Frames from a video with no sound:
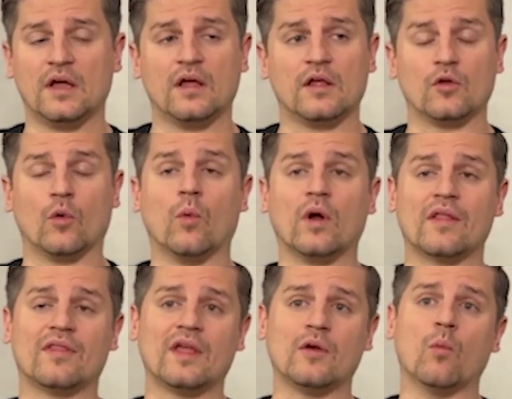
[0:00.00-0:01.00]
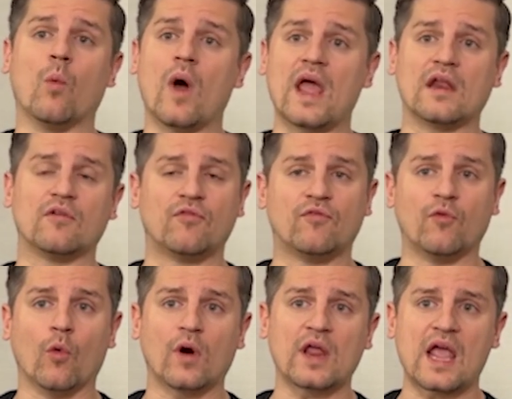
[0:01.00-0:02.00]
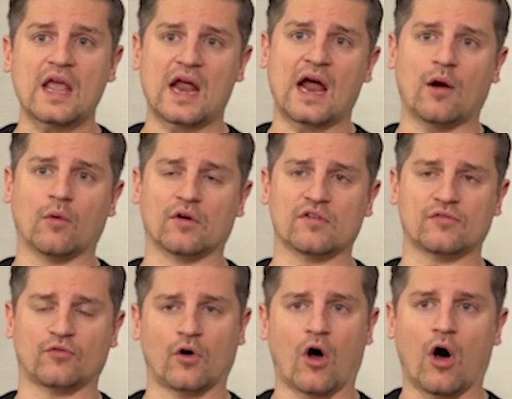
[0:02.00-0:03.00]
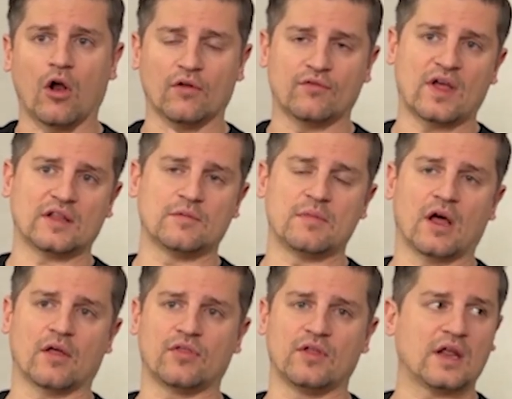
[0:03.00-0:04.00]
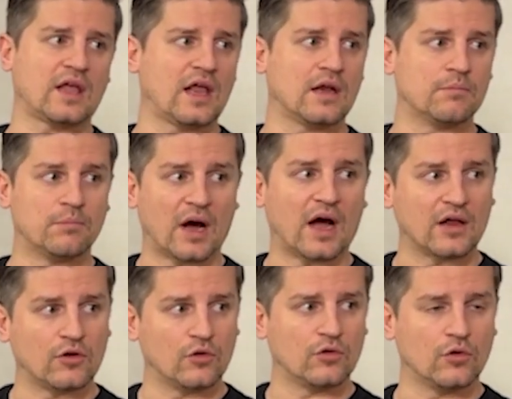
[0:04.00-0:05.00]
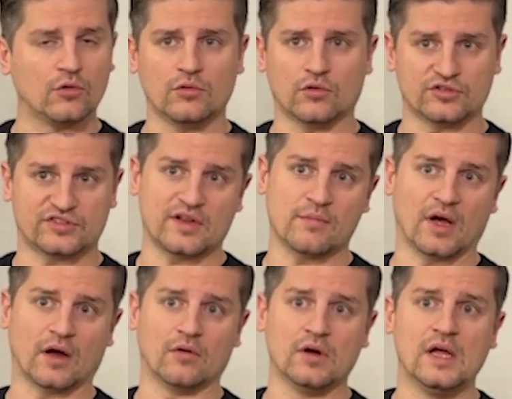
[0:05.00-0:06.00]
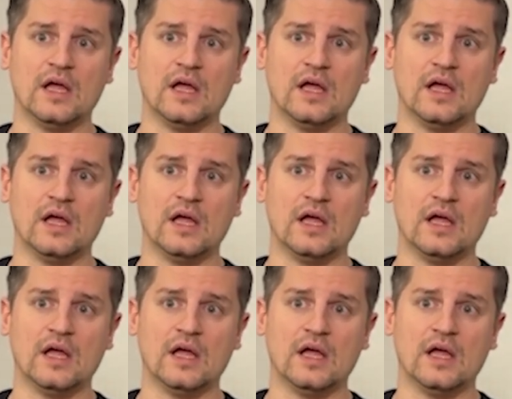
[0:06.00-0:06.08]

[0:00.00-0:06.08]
You'll want to then wait 48 hours for all of that to be authenticated by Google or Gmail,